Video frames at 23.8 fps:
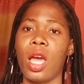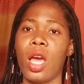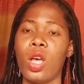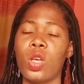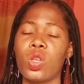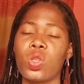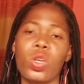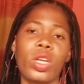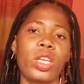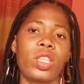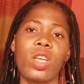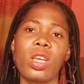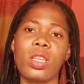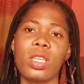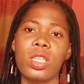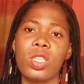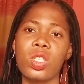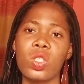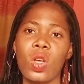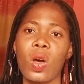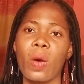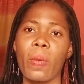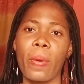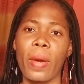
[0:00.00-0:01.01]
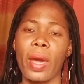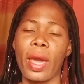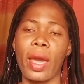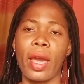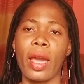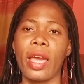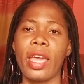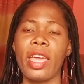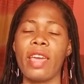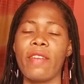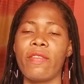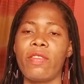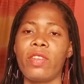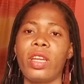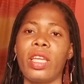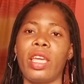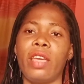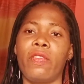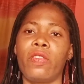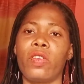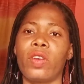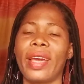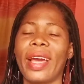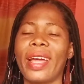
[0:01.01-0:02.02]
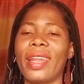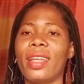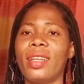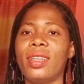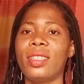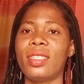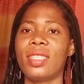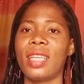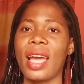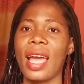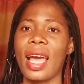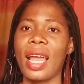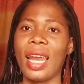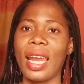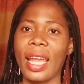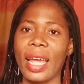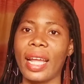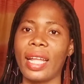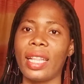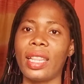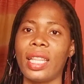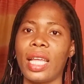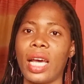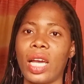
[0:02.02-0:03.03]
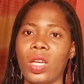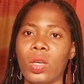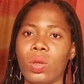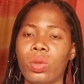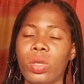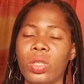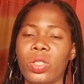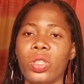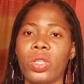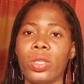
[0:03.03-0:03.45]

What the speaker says: So it doesn't stop here. Even if you get the desired length that you want,